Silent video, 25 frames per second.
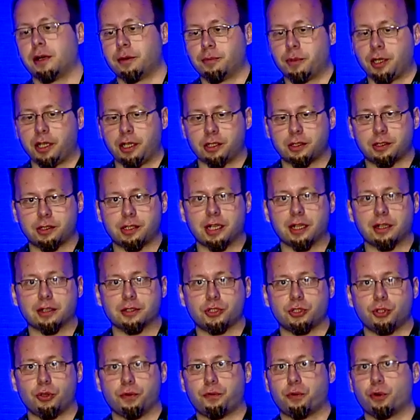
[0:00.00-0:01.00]
It
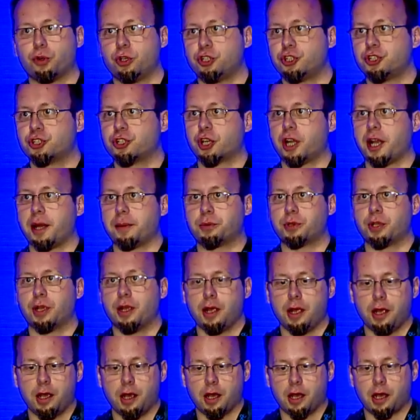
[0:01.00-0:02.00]
tells you for each script
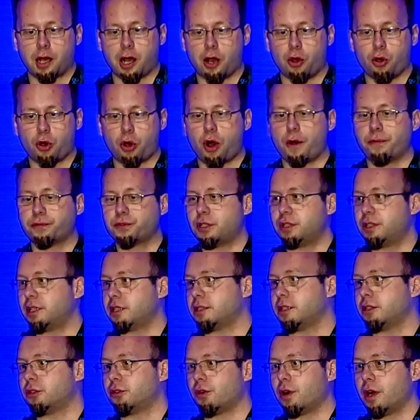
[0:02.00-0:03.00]
how often
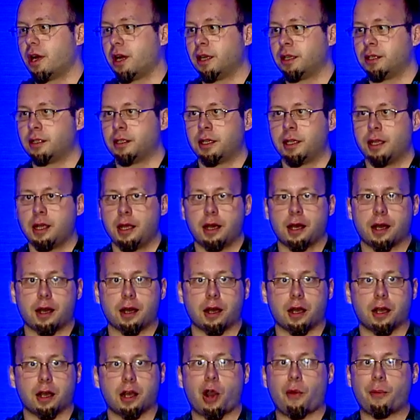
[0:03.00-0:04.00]
does it run,
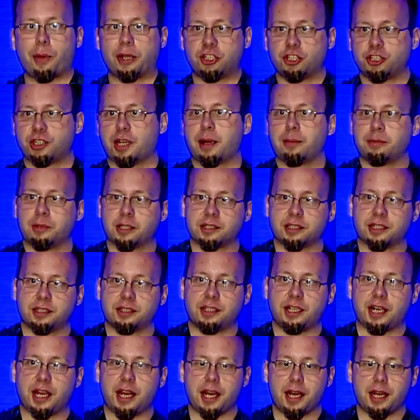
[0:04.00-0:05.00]
how much time does it
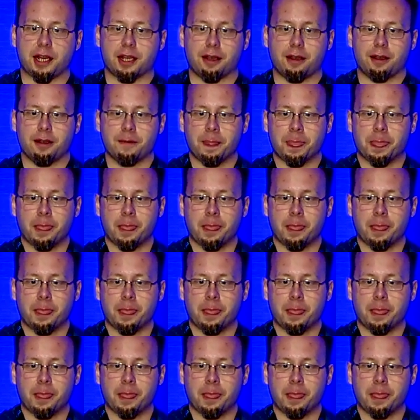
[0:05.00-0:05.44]
take,